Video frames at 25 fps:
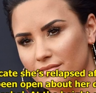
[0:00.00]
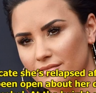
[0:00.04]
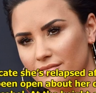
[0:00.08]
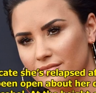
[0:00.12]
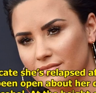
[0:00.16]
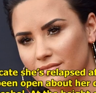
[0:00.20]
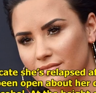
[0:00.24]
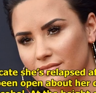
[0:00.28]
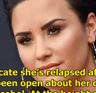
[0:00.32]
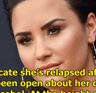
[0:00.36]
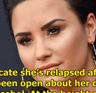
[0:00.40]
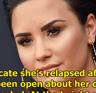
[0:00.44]

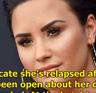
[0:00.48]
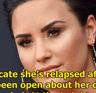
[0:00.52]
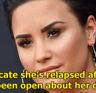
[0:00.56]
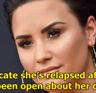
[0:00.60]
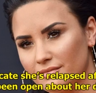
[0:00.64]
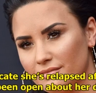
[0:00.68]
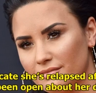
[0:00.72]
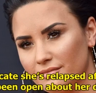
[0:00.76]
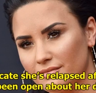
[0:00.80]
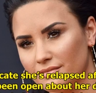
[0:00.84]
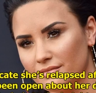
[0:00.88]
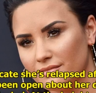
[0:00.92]

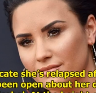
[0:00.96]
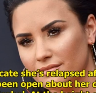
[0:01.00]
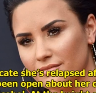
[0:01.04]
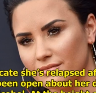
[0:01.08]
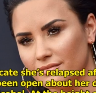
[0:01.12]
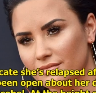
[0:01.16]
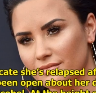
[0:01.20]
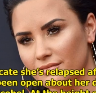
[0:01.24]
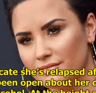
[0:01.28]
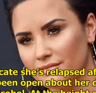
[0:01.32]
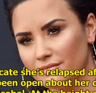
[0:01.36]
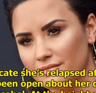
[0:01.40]

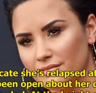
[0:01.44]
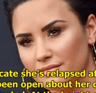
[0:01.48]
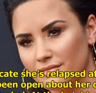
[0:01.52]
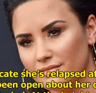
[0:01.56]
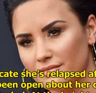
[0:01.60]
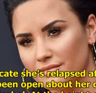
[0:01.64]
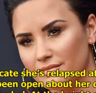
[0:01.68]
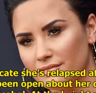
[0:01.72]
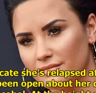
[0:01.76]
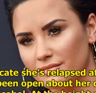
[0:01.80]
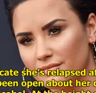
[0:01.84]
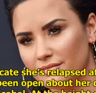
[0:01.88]

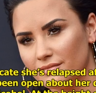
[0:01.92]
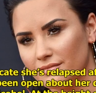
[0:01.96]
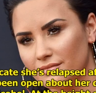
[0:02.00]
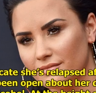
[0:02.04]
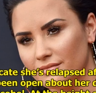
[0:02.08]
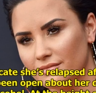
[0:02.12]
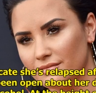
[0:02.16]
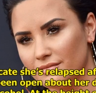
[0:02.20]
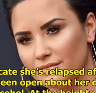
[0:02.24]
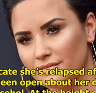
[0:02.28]
(no one is talking)